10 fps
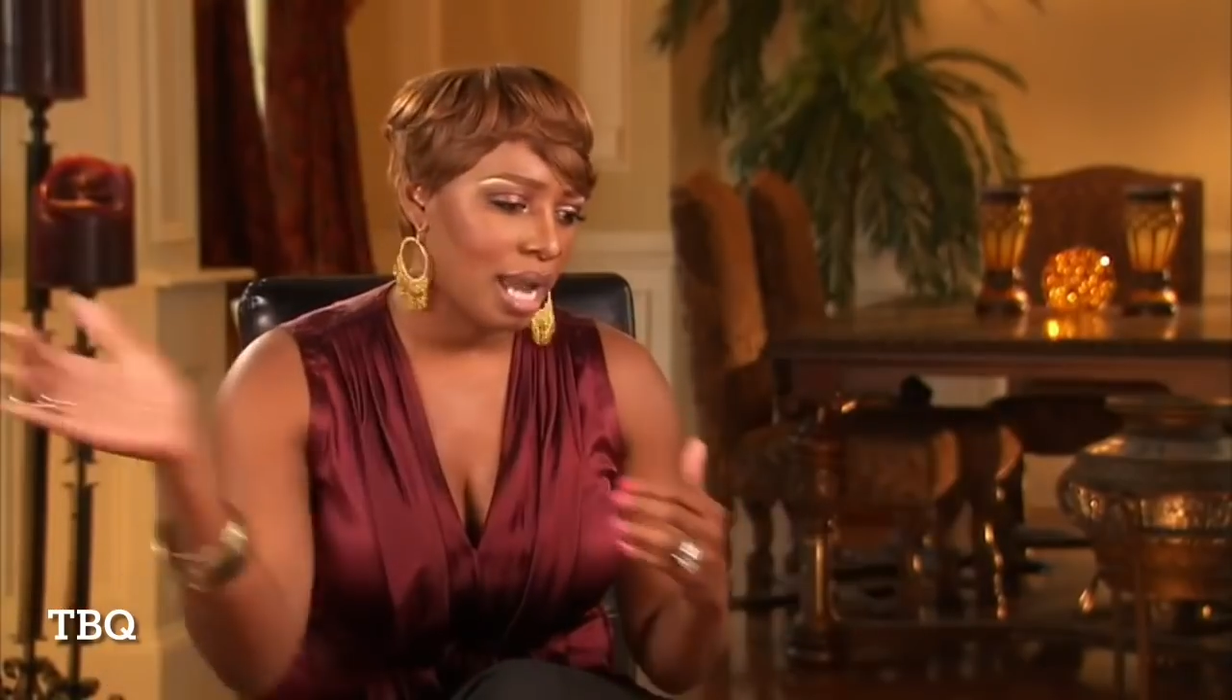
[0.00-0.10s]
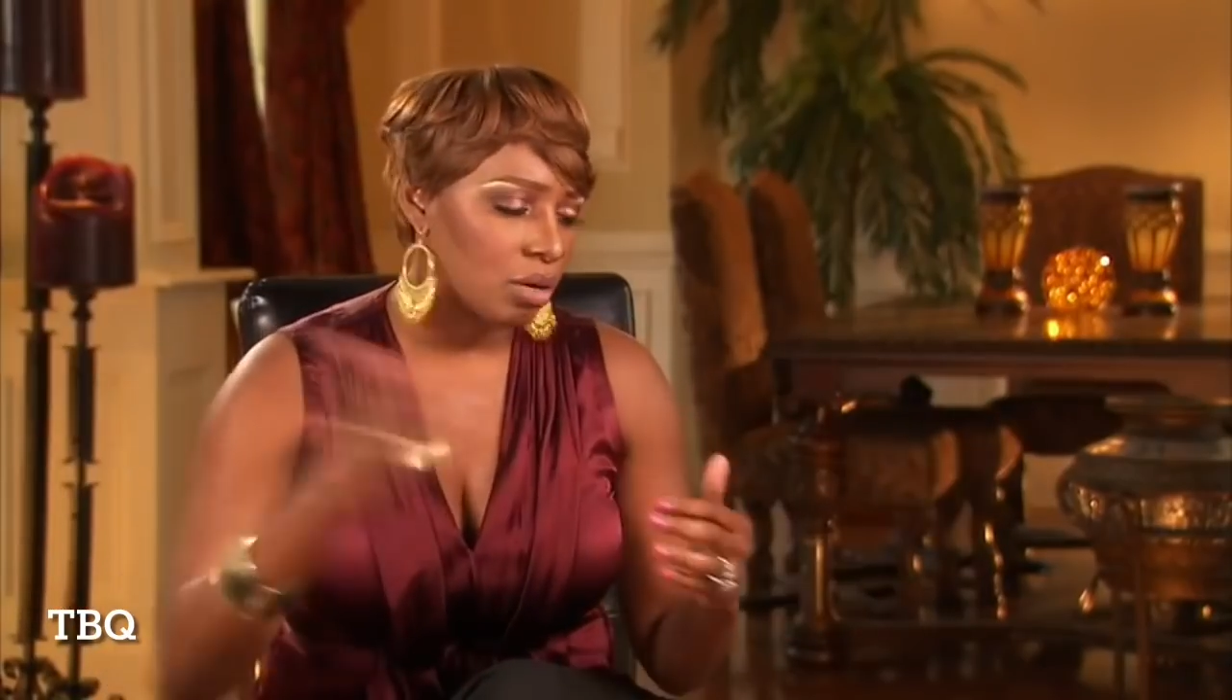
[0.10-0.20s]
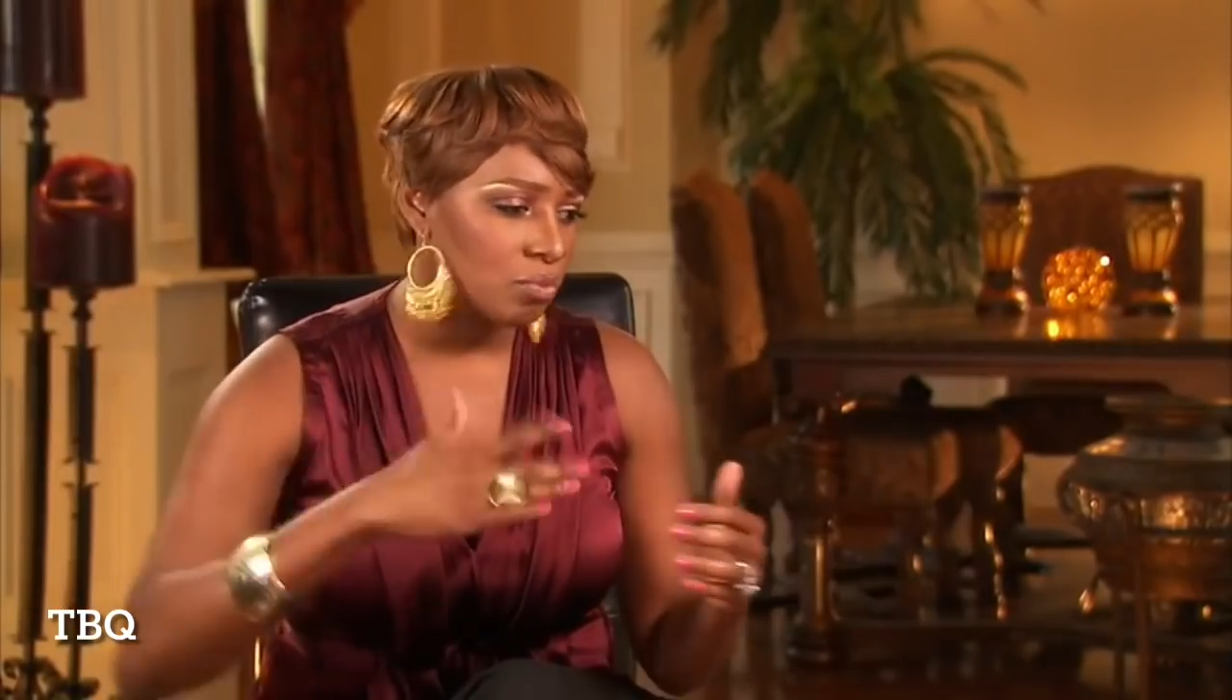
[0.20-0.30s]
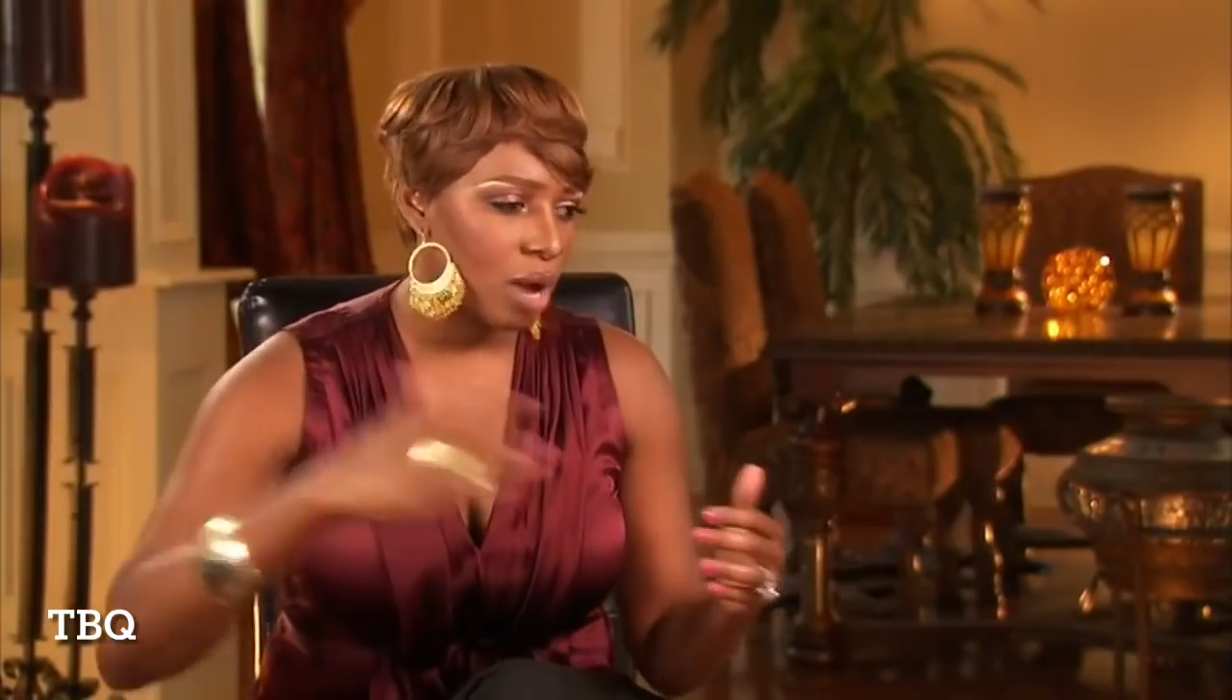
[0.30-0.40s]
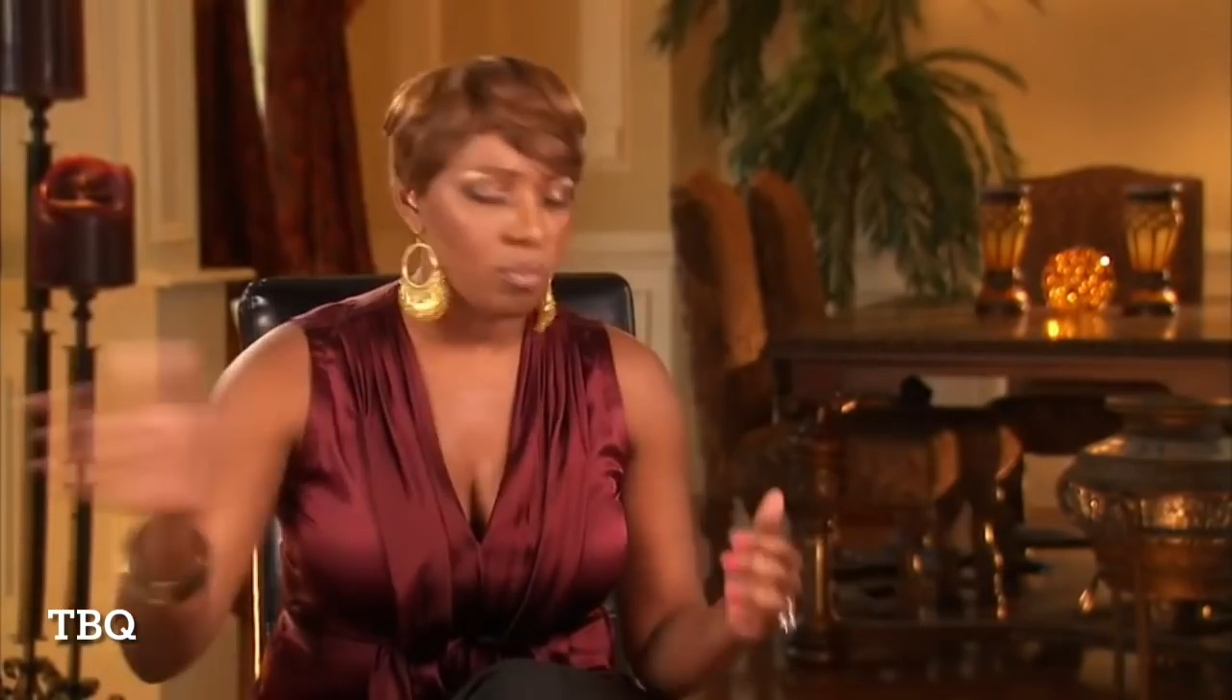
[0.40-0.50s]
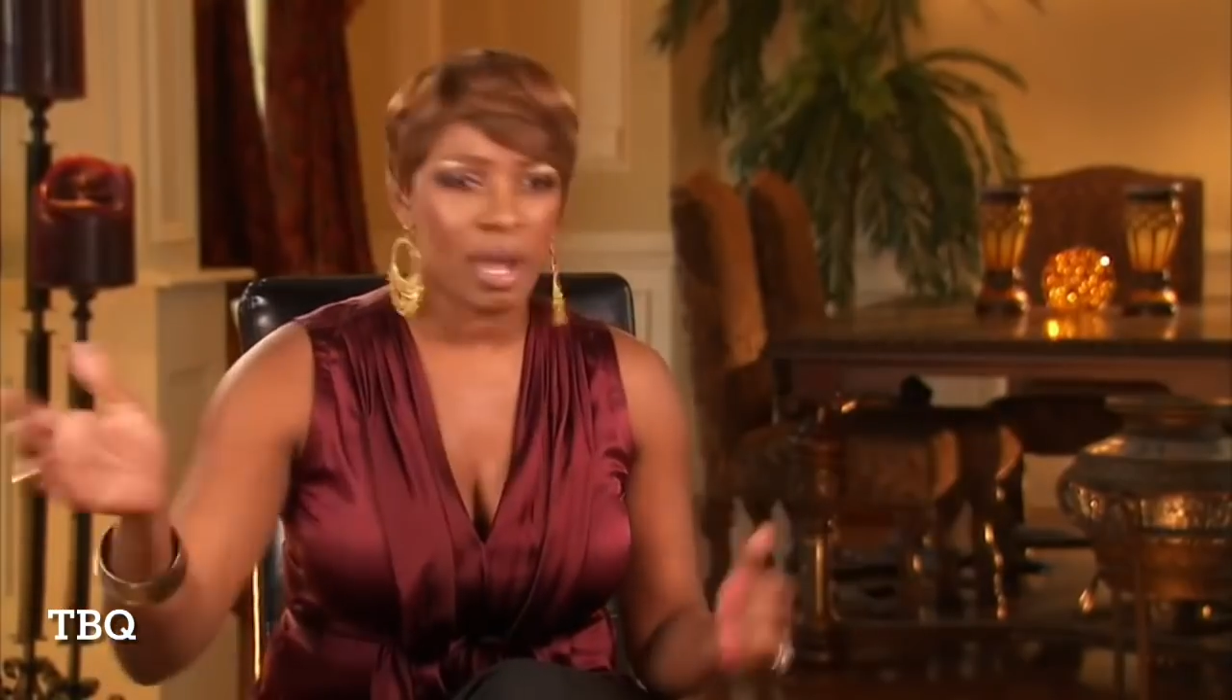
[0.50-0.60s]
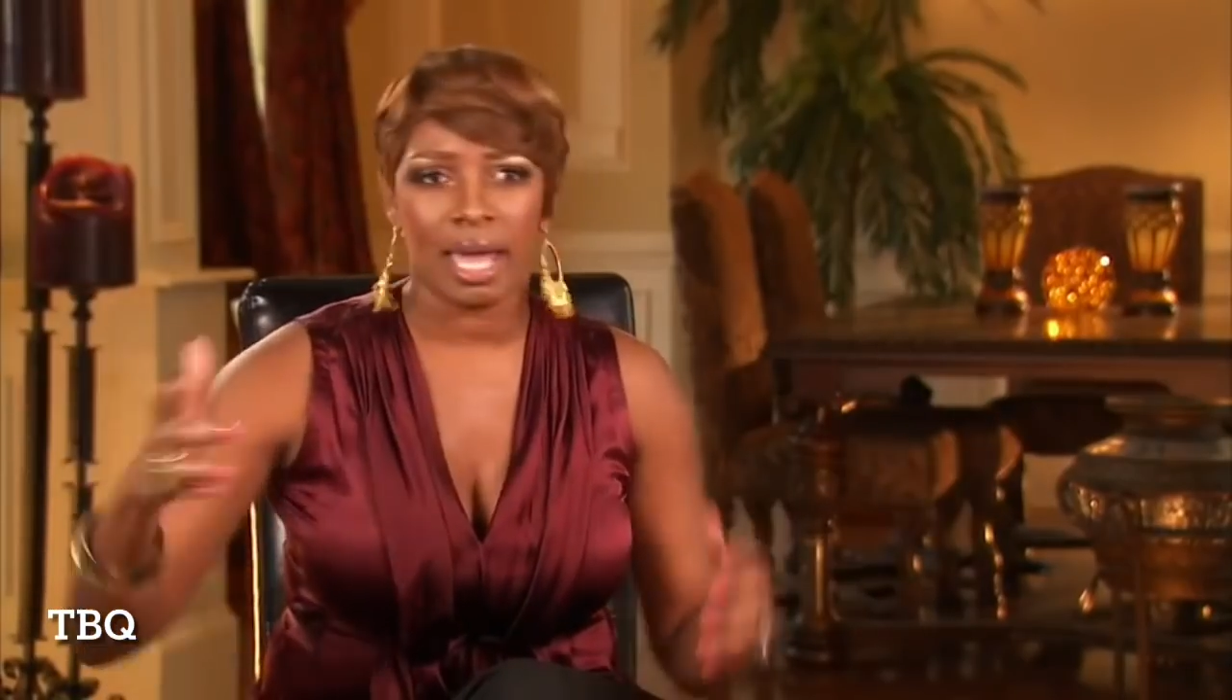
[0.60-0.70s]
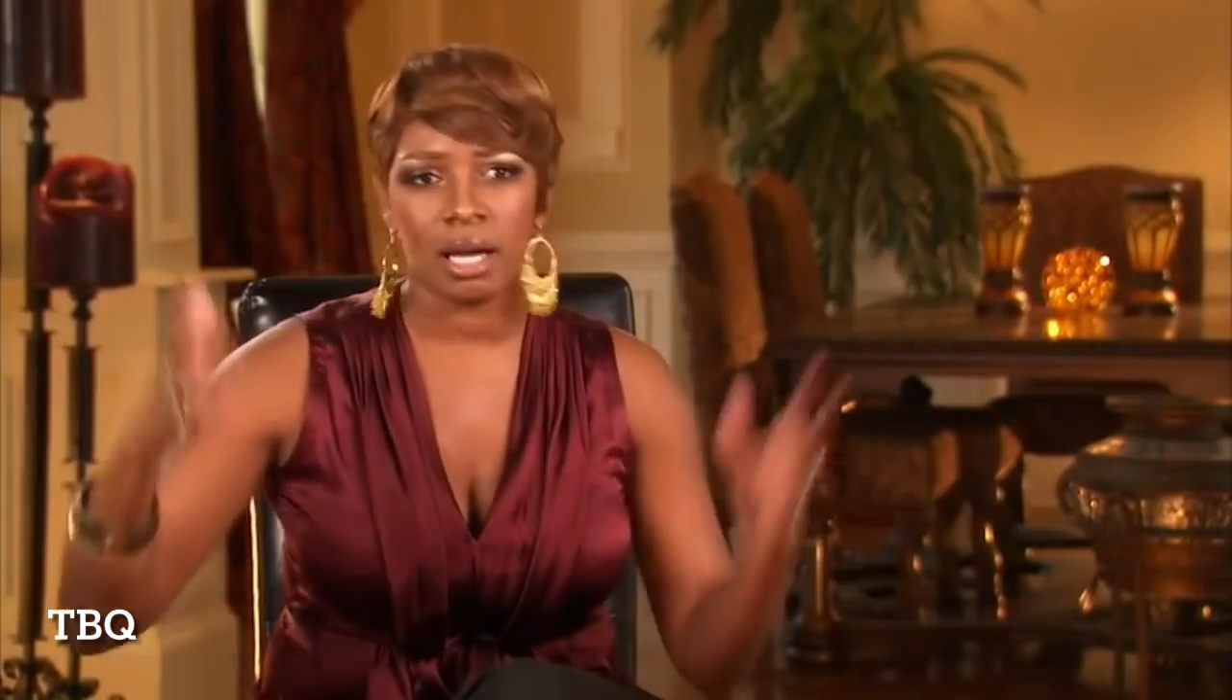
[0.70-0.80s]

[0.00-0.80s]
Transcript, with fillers: down the runway